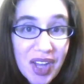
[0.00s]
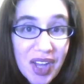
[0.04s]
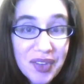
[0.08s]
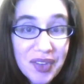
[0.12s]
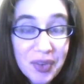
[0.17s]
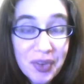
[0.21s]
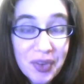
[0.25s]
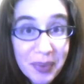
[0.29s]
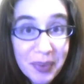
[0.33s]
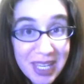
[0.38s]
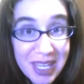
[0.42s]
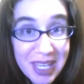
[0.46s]

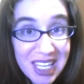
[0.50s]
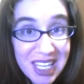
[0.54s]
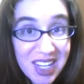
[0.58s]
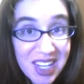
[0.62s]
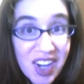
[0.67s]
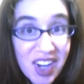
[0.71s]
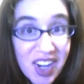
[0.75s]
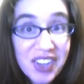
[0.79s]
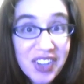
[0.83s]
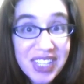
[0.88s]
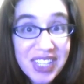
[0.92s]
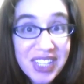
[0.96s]
for me,
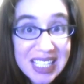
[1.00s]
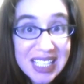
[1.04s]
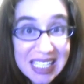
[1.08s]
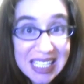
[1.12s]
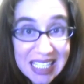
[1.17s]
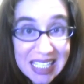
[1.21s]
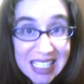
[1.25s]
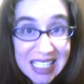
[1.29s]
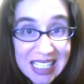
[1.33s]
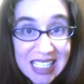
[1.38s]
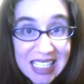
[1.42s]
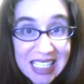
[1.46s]
are the
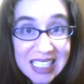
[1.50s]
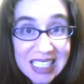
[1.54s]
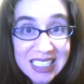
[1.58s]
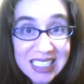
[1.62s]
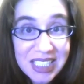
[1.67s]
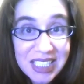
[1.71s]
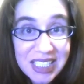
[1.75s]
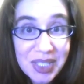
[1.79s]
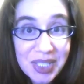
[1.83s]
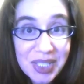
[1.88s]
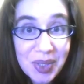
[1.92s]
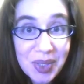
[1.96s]
key
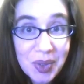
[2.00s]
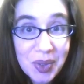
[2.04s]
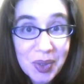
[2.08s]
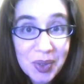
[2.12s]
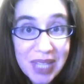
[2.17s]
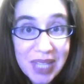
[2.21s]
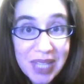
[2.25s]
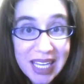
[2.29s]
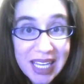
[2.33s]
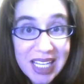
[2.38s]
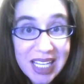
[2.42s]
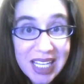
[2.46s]
to
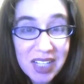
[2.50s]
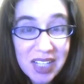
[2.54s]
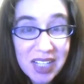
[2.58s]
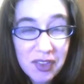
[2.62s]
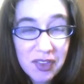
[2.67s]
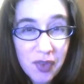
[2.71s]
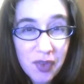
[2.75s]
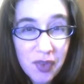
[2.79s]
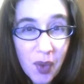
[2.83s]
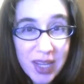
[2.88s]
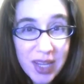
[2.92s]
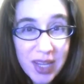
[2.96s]
getting
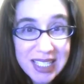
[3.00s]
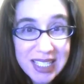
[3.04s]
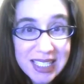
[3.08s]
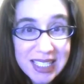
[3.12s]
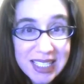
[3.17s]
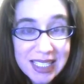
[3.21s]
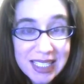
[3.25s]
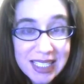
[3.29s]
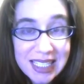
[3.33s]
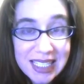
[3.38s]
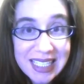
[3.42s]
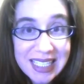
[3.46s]
voice
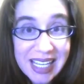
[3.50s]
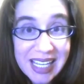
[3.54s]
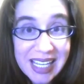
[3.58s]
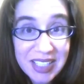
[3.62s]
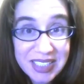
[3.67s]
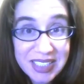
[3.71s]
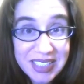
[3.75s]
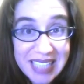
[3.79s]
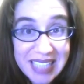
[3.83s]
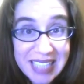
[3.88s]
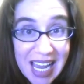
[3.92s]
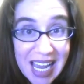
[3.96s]

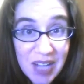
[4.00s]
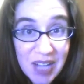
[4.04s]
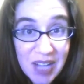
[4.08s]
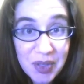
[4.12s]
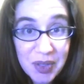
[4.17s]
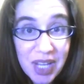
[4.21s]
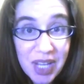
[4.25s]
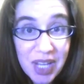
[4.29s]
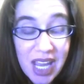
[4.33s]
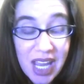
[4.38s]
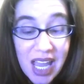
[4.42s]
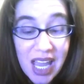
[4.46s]
nailed
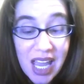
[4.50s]
down.